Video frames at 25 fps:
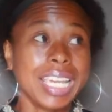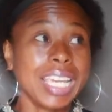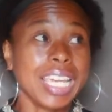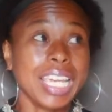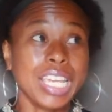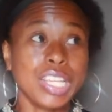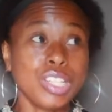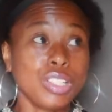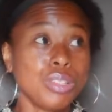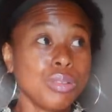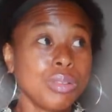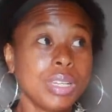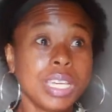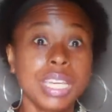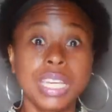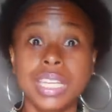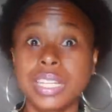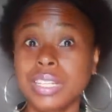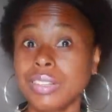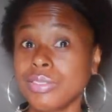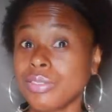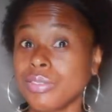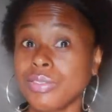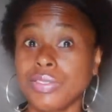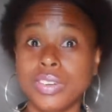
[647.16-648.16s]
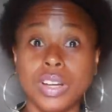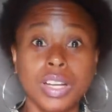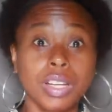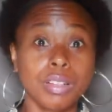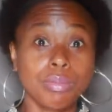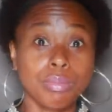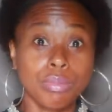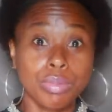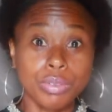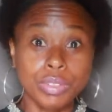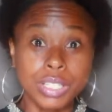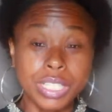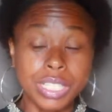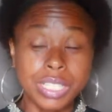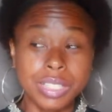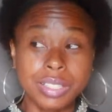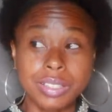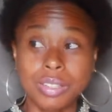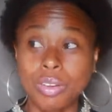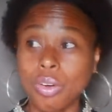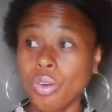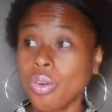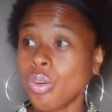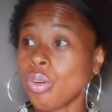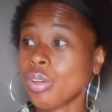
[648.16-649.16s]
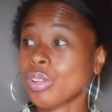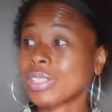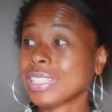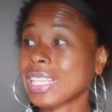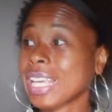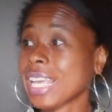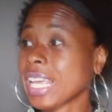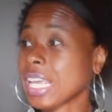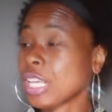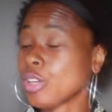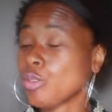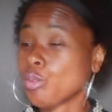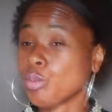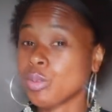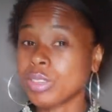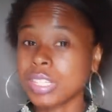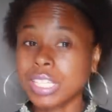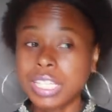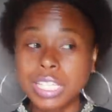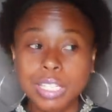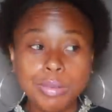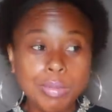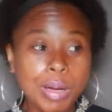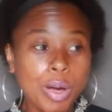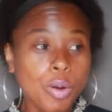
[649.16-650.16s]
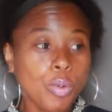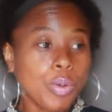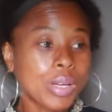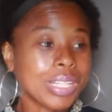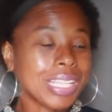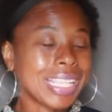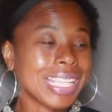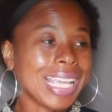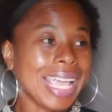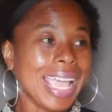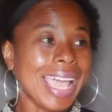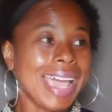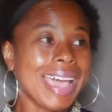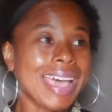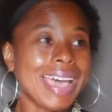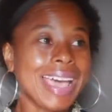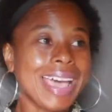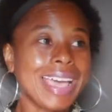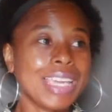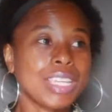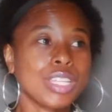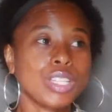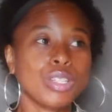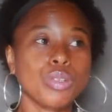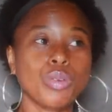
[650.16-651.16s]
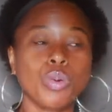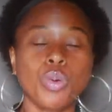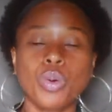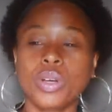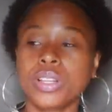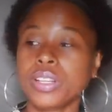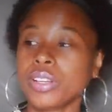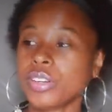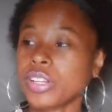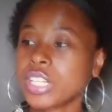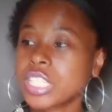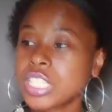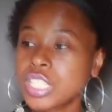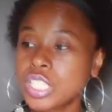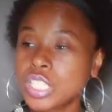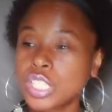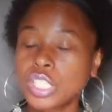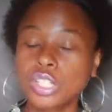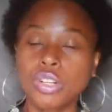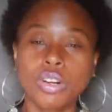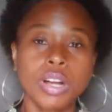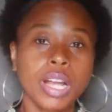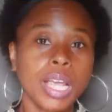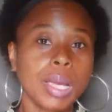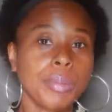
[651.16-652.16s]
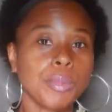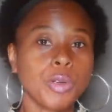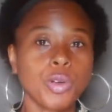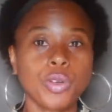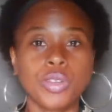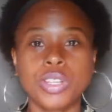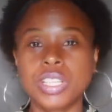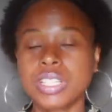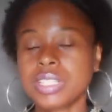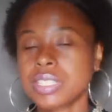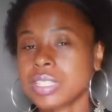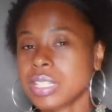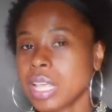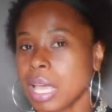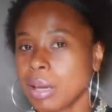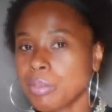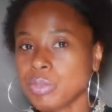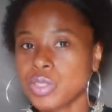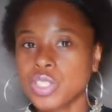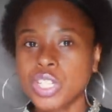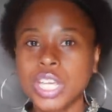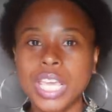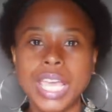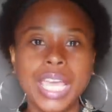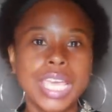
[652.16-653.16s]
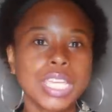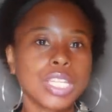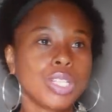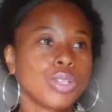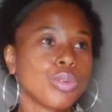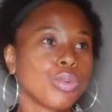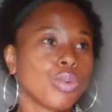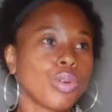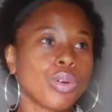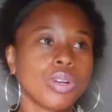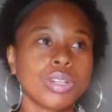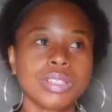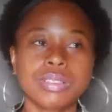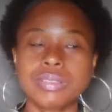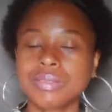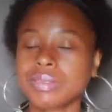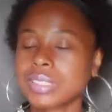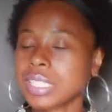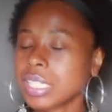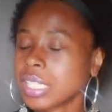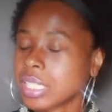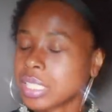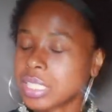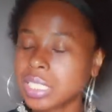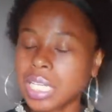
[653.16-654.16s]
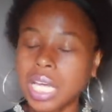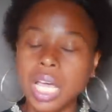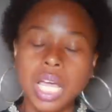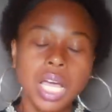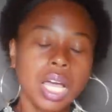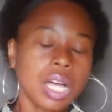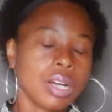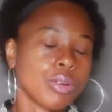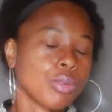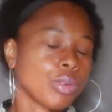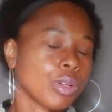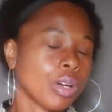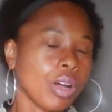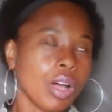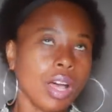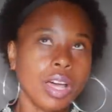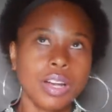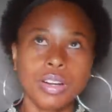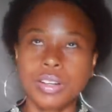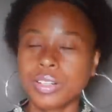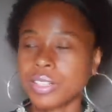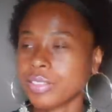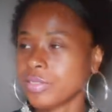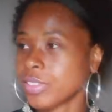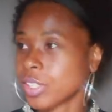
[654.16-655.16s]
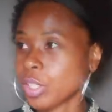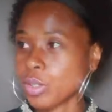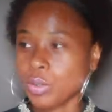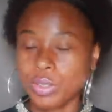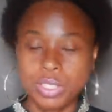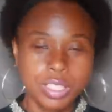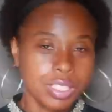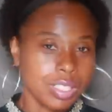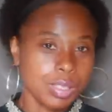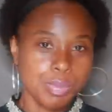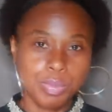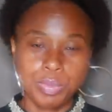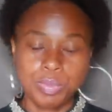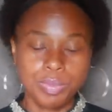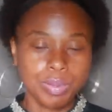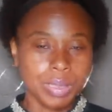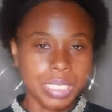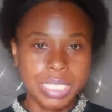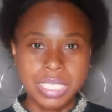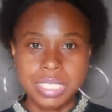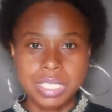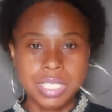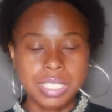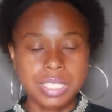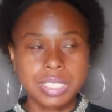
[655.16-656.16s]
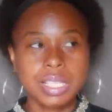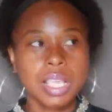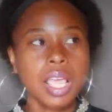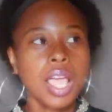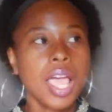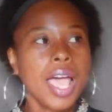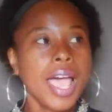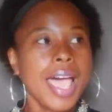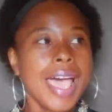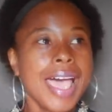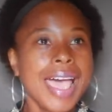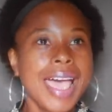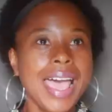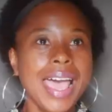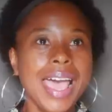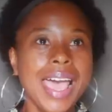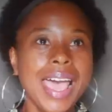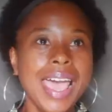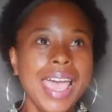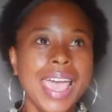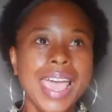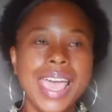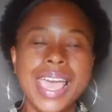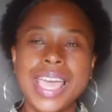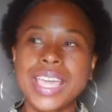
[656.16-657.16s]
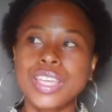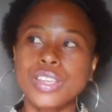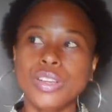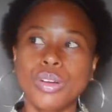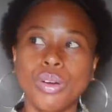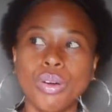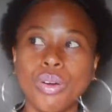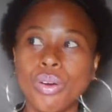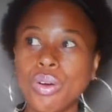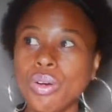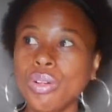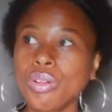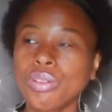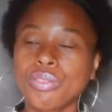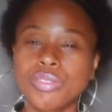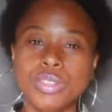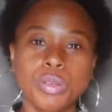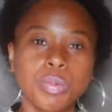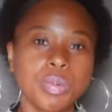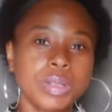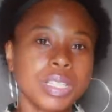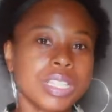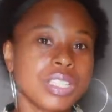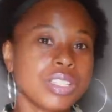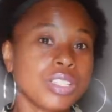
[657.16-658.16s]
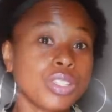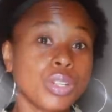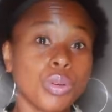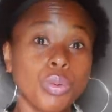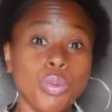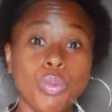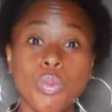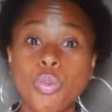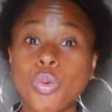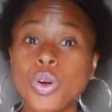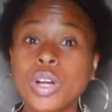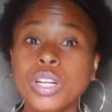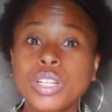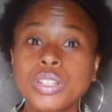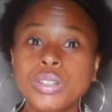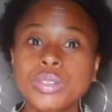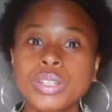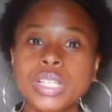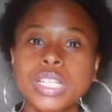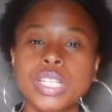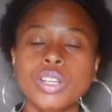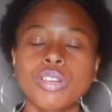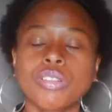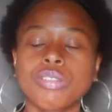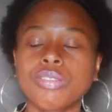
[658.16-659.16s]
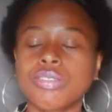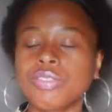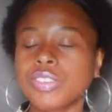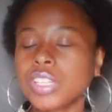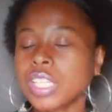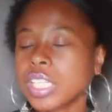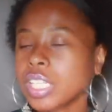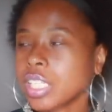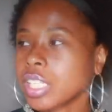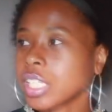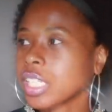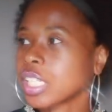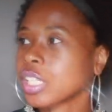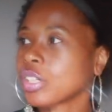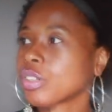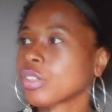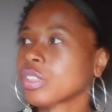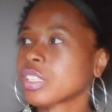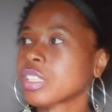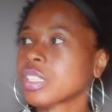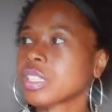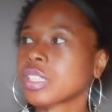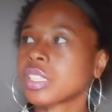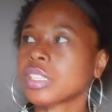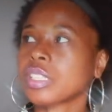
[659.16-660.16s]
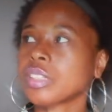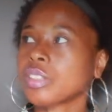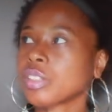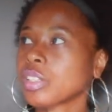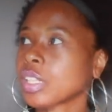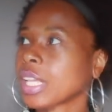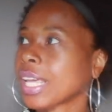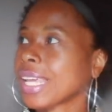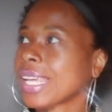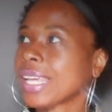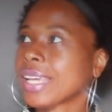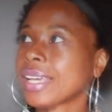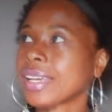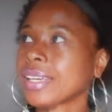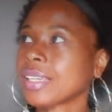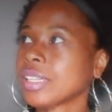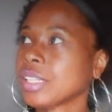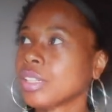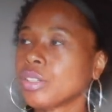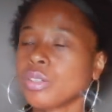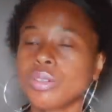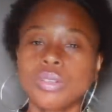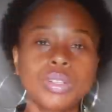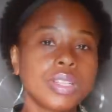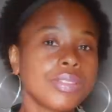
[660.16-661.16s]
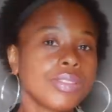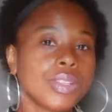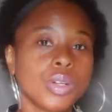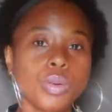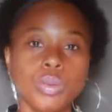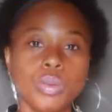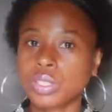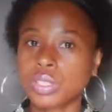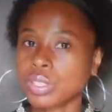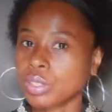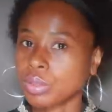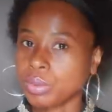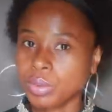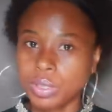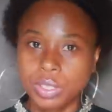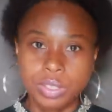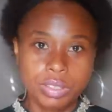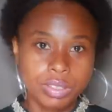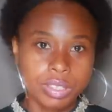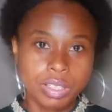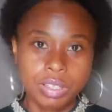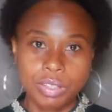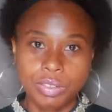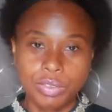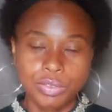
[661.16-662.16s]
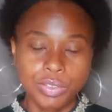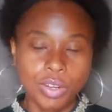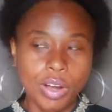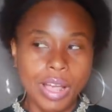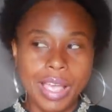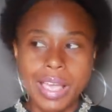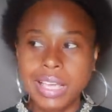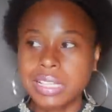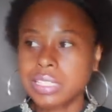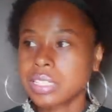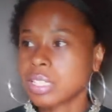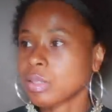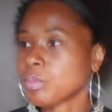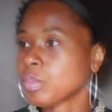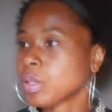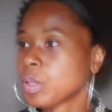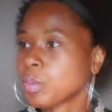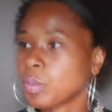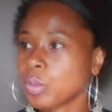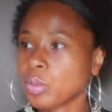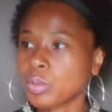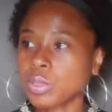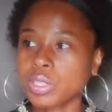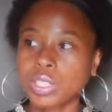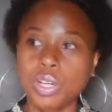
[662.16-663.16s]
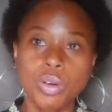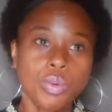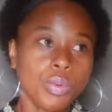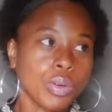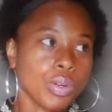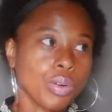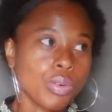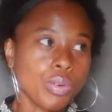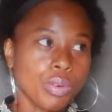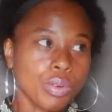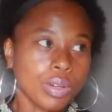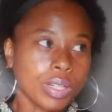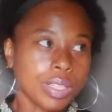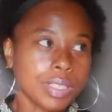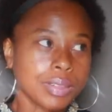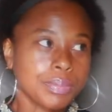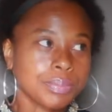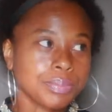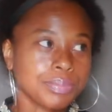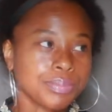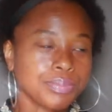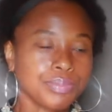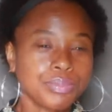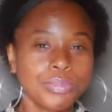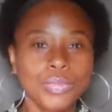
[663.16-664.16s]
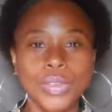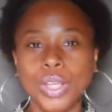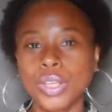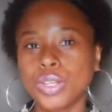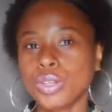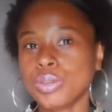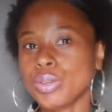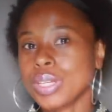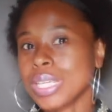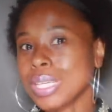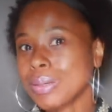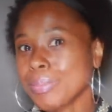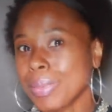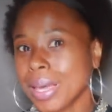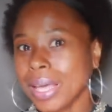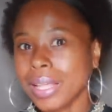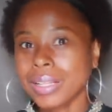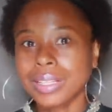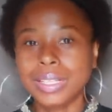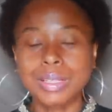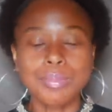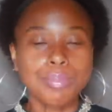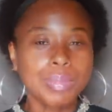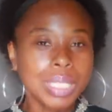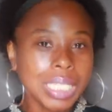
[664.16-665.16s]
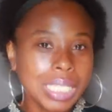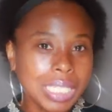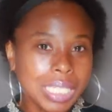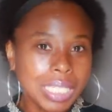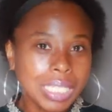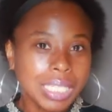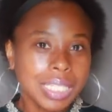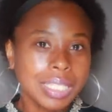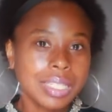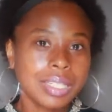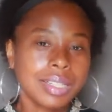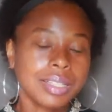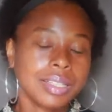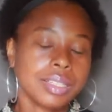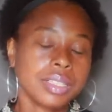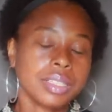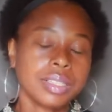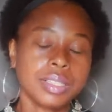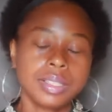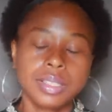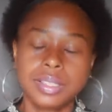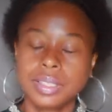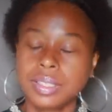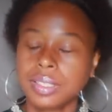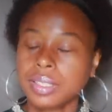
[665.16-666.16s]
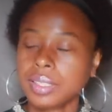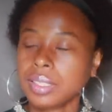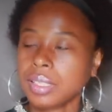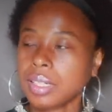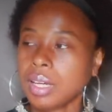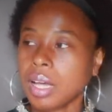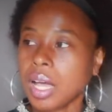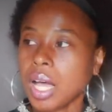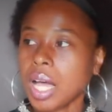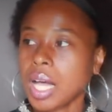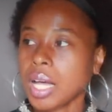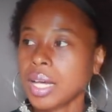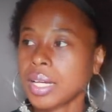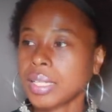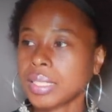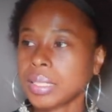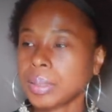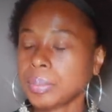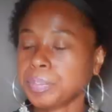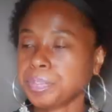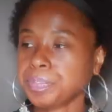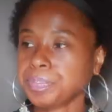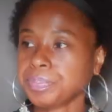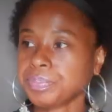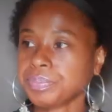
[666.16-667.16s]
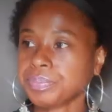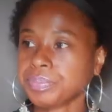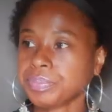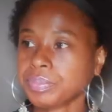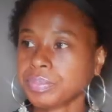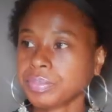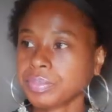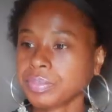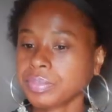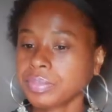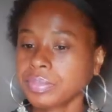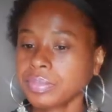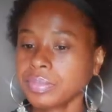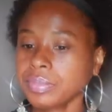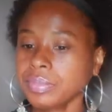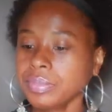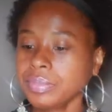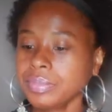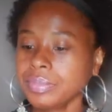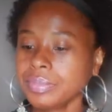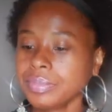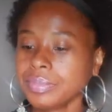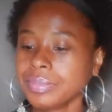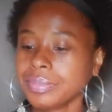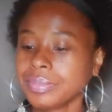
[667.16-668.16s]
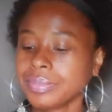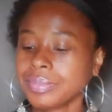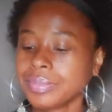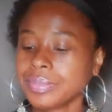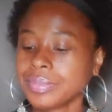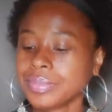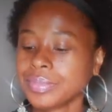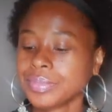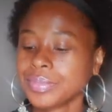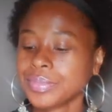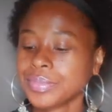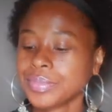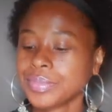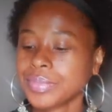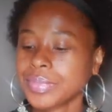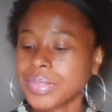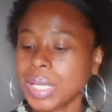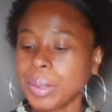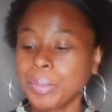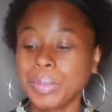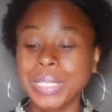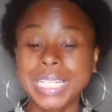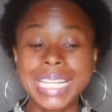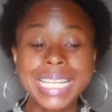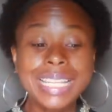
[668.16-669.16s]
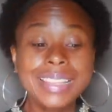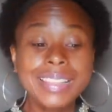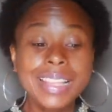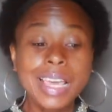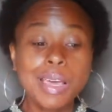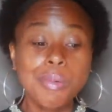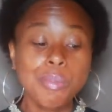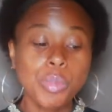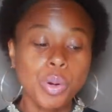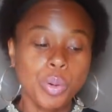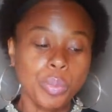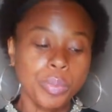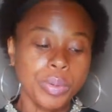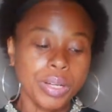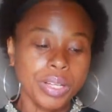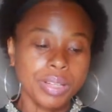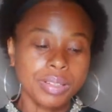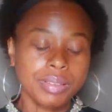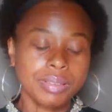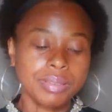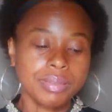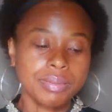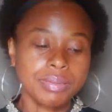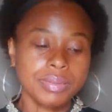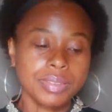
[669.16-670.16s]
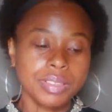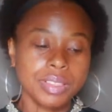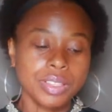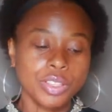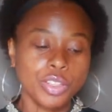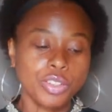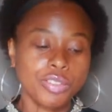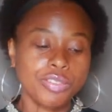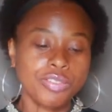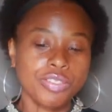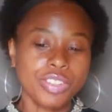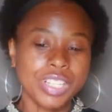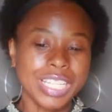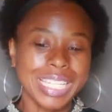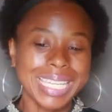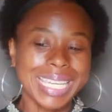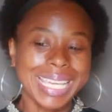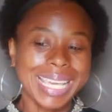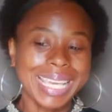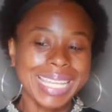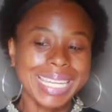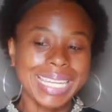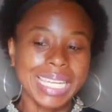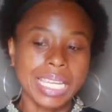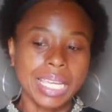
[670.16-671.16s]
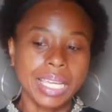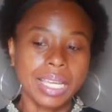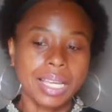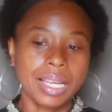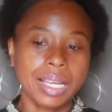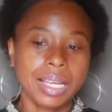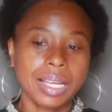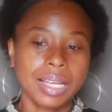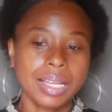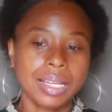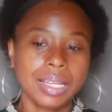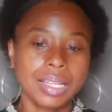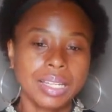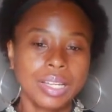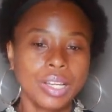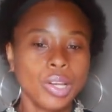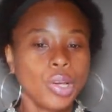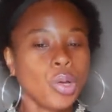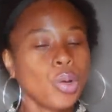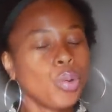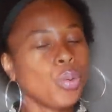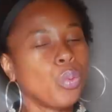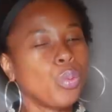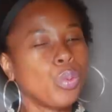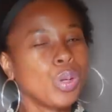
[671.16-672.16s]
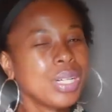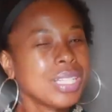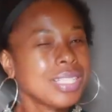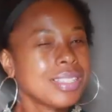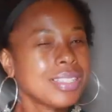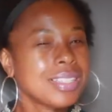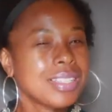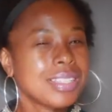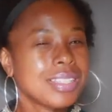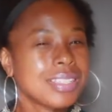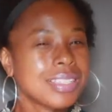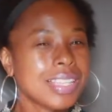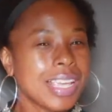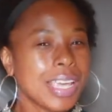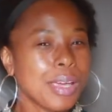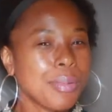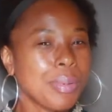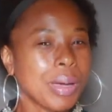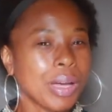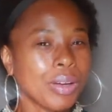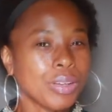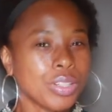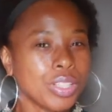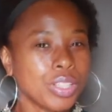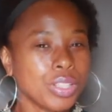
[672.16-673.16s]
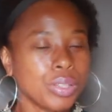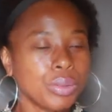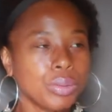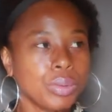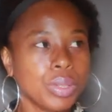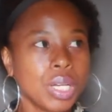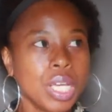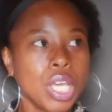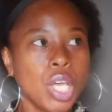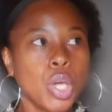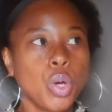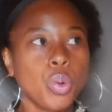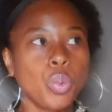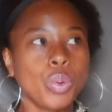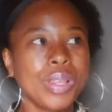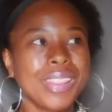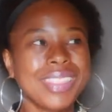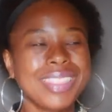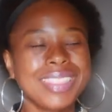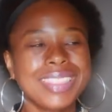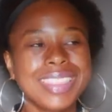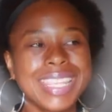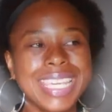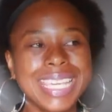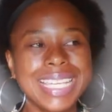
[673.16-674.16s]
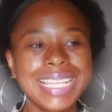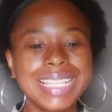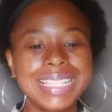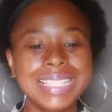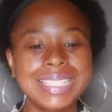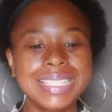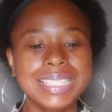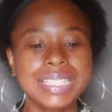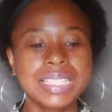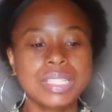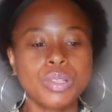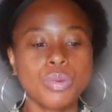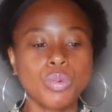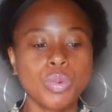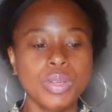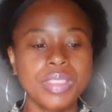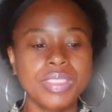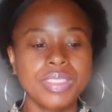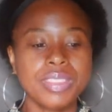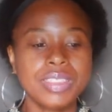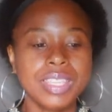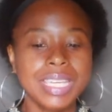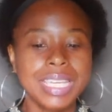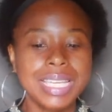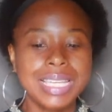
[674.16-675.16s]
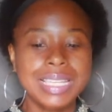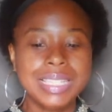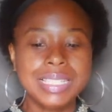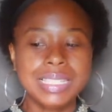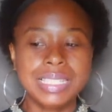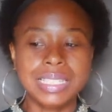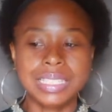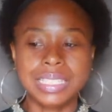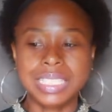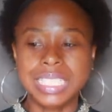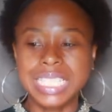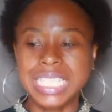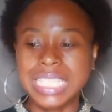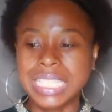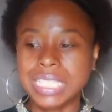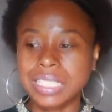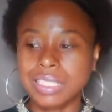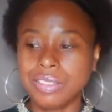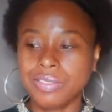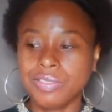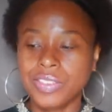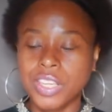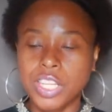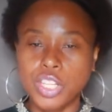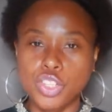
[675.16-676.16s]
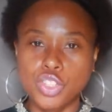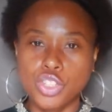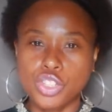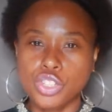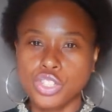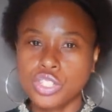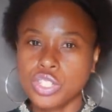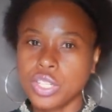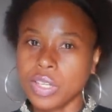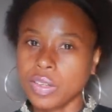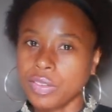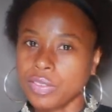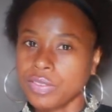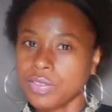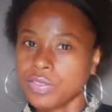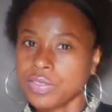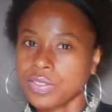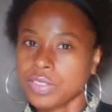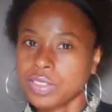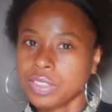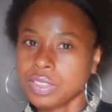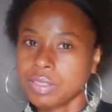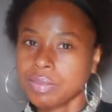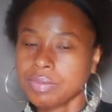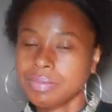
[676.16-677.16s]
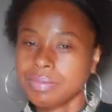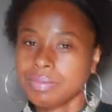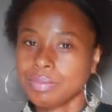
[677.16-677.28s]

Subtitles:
And you can't even fucking breathe. All day you're thinking about where they at. You're on their Instagram. You're on their Snapchat. You're on TikTok. Well, I don't even know these places. And you're all over the place. And you're wondering. You're feeling. You're like, you don't even to do with yourself. You're asking people what's going on. You're emailing me. But in that moment, you're forgetting. What does this say about you? When things leave and shift,